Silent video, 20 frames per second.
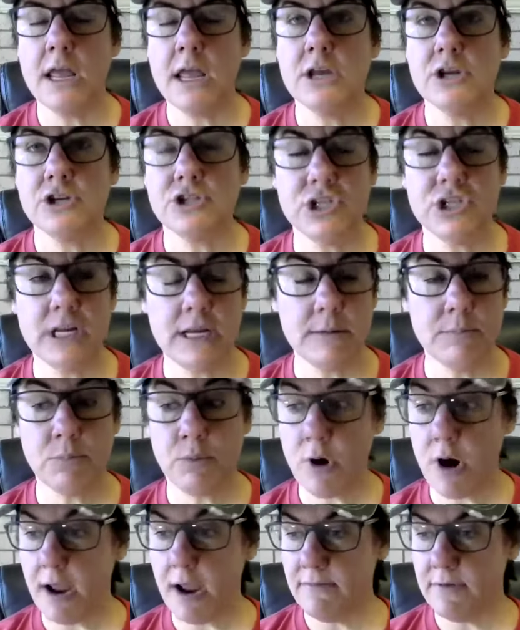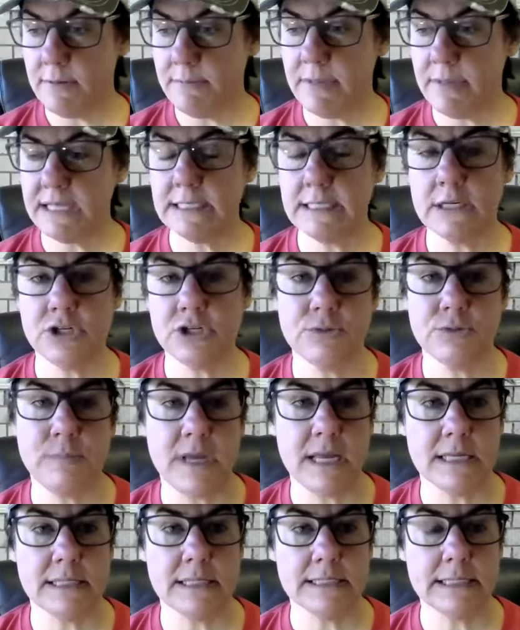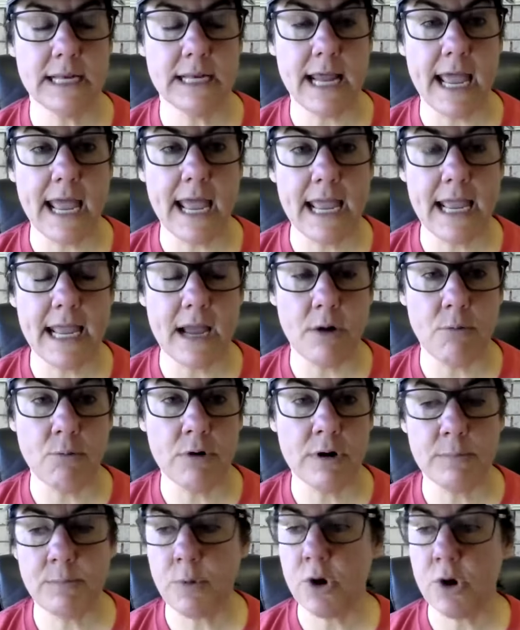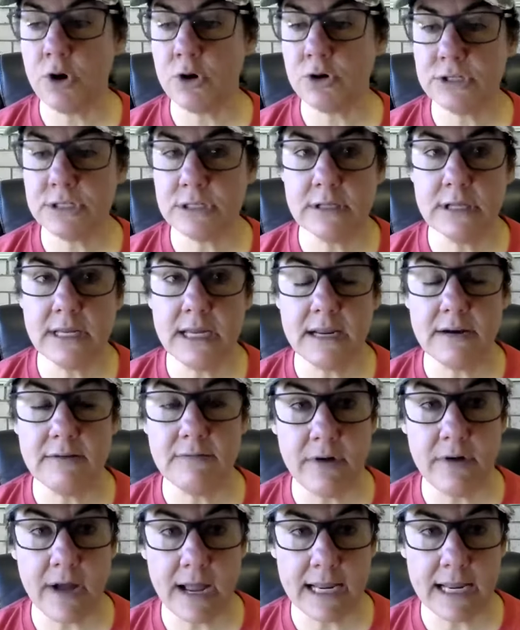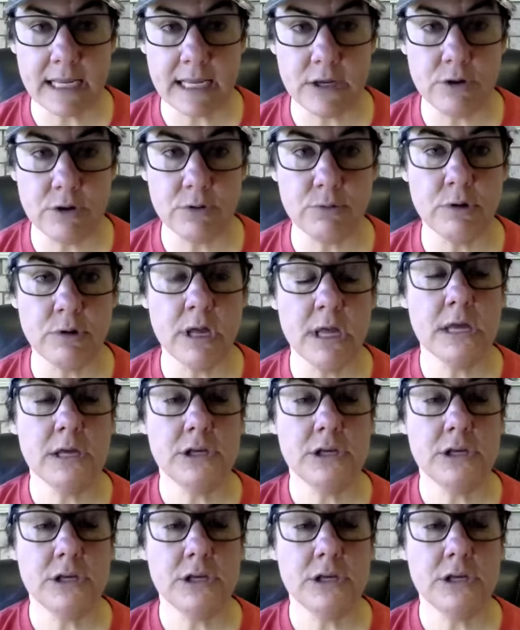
she private messaged me and said, hey, I want to personally invite you